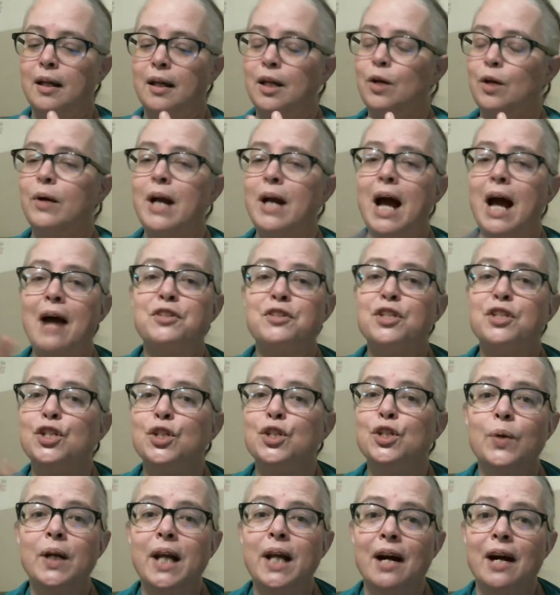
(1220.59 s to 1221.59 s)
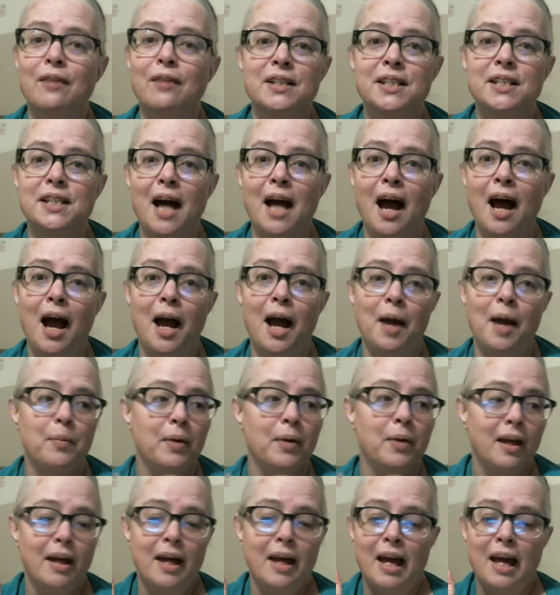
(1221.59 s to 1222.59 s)
don't have to do it every time.
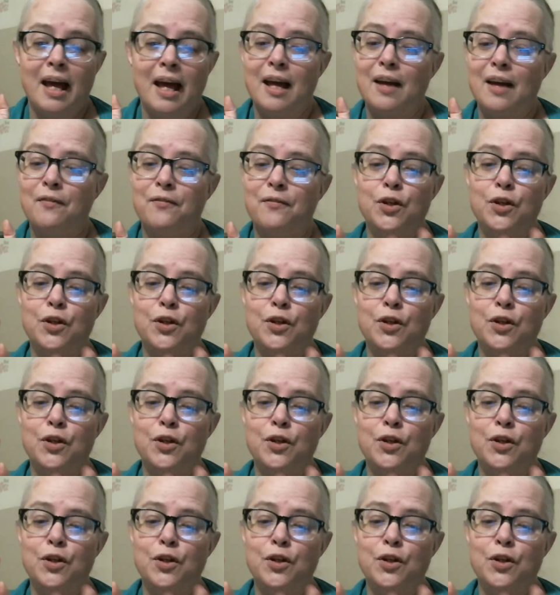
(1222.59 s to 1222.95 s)
If